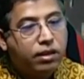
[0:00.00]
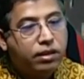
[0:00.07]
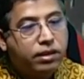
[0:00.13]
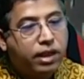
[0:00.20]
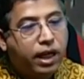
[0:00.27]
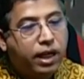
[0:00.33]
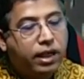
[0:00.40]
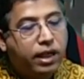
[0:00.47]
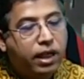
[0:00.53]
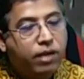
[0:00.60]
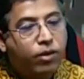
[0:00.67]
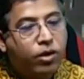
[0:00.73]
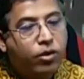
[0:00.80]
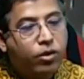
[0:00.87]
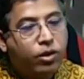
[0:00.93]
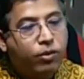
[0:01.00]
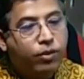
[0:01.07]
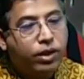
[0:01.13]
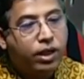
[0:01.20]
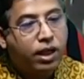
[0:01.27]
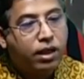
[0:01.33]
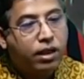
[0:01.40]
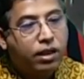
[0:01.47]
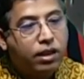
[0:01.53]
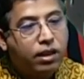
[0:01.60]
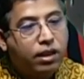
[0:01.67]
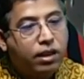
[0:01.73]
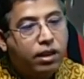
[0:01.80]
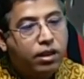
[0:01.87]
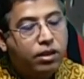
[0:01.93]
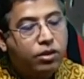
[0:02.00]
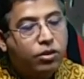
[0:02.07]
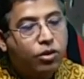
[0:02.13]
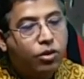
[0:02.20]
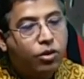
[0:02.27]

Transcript: secondary bronchopneumonia, so